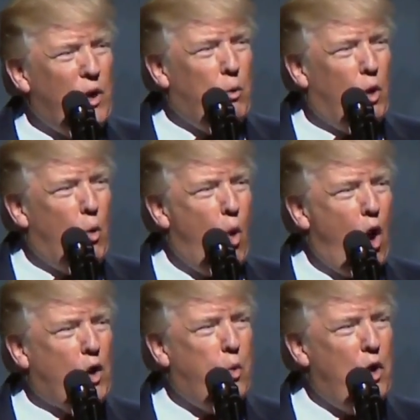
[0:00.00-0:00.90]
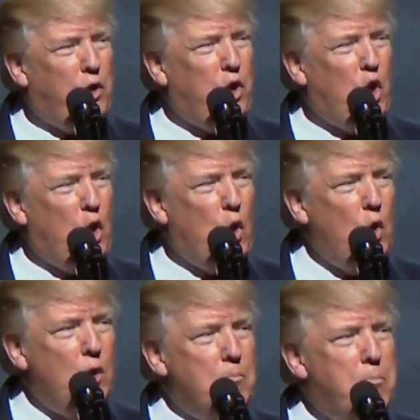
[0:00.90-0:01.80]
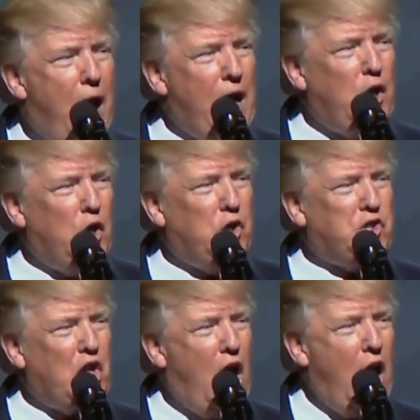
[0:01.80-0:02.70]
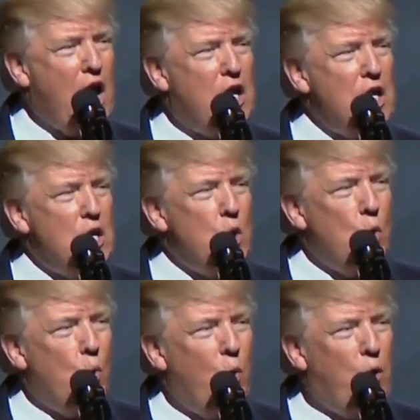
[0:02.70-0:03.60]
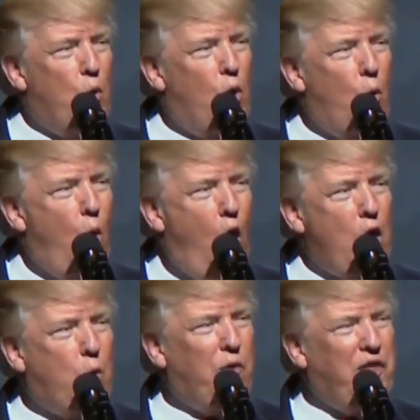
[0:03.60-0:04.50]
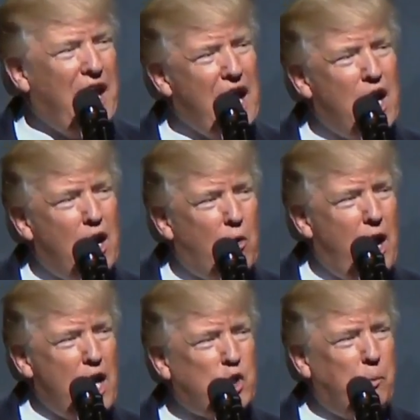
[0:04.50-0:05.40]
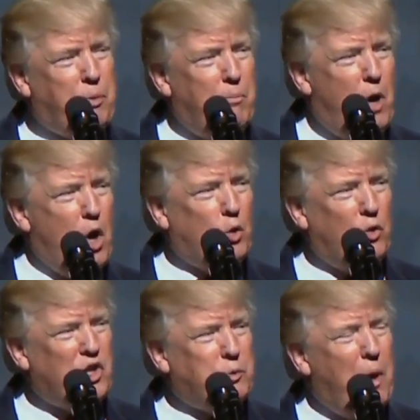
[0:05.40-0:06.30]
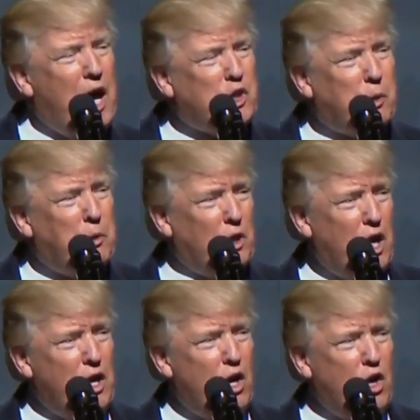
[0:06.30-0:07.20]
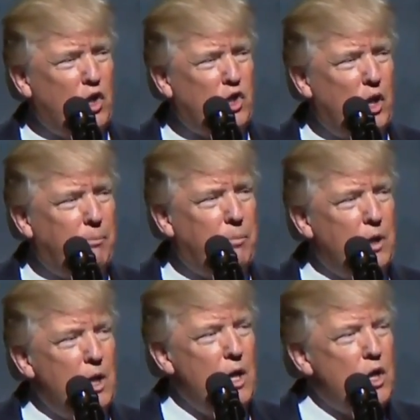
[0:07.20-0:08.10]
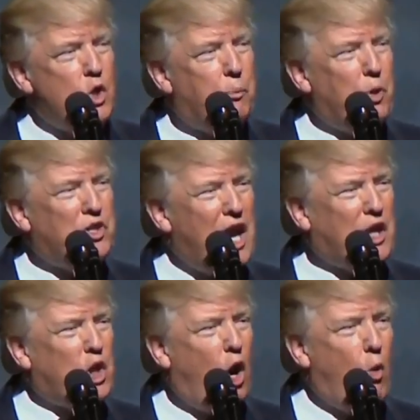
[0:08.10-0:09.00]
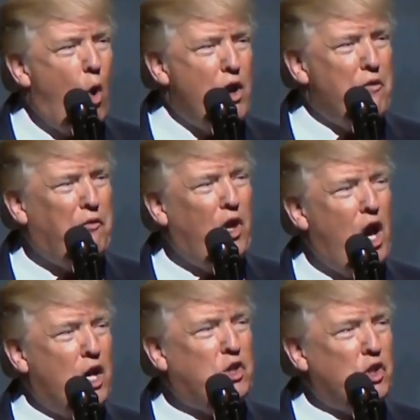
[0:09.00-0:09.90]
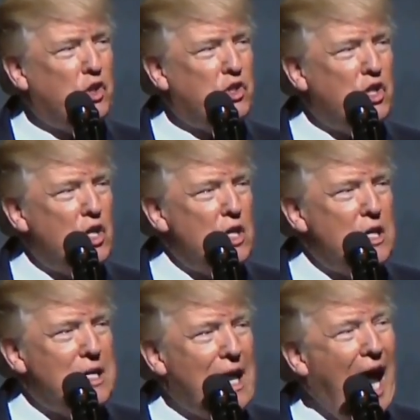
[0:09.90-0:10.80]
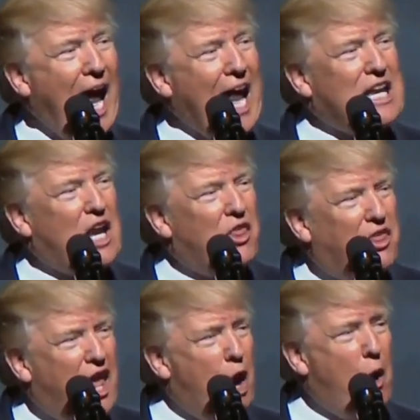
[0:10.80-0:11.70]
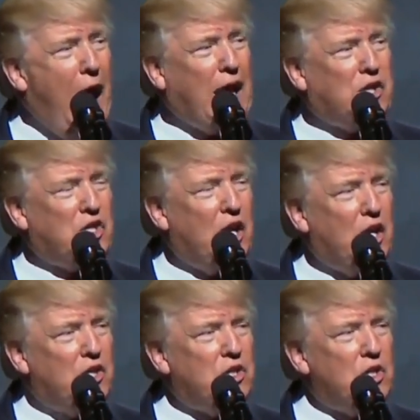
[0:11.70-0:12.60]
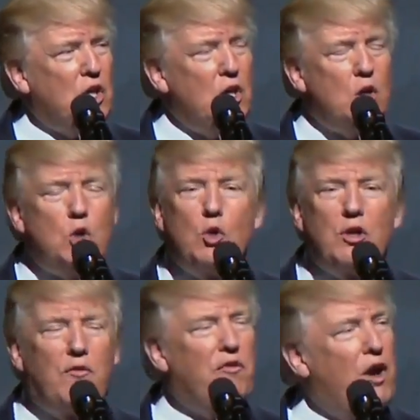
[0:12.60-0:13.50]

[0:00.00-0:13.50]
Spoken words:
we will work with you by your side. We will work with the NRA to promote responsible gun ownership, to protect our wonderful hunters and their access to the